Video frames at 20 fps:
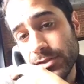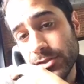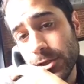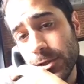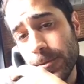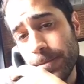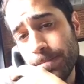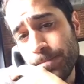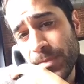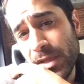
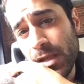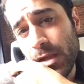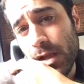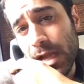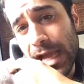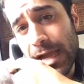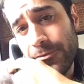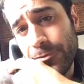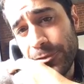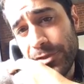So
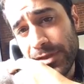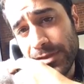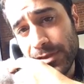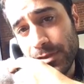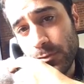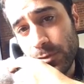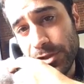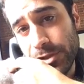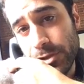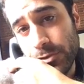everything
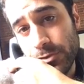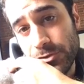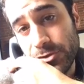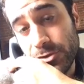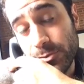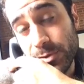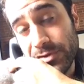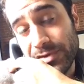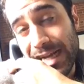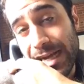that we do in
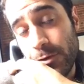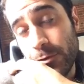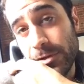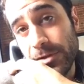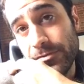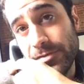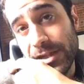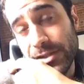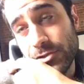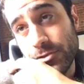terms of how we
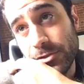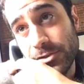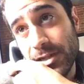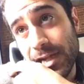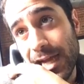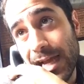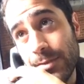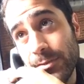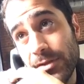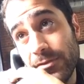invest our
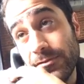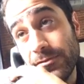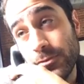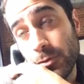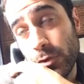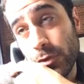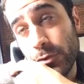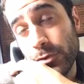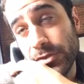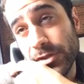time in
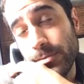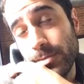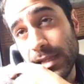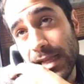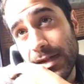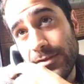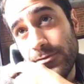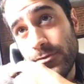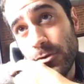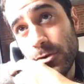furthering the
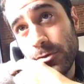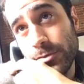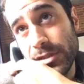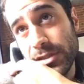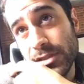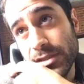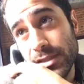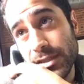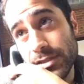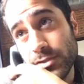platform
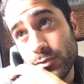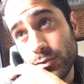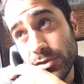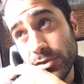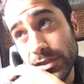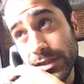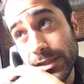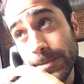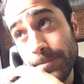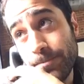is
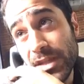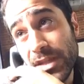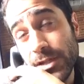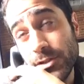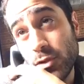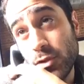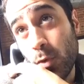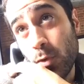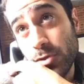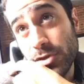really
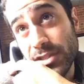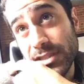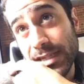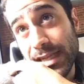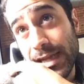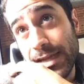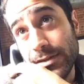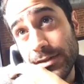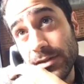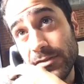towards
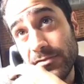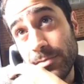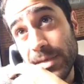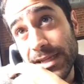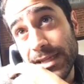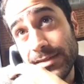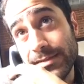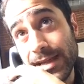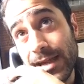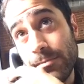the end of
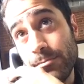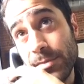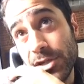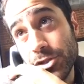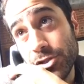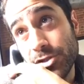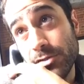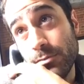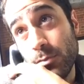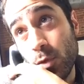making that
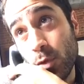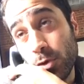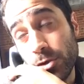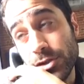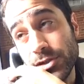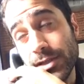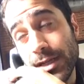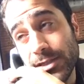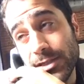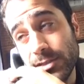mission more
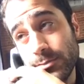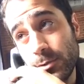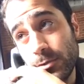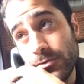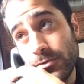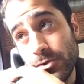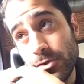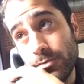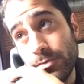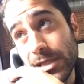
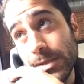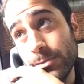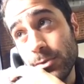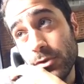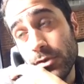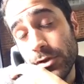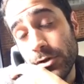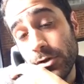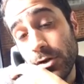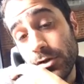accessible for the
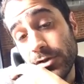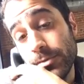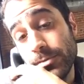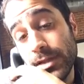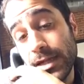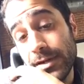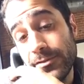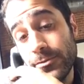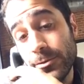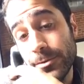people that are on the
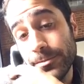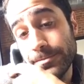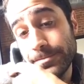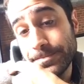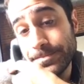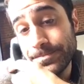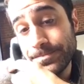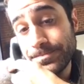platform.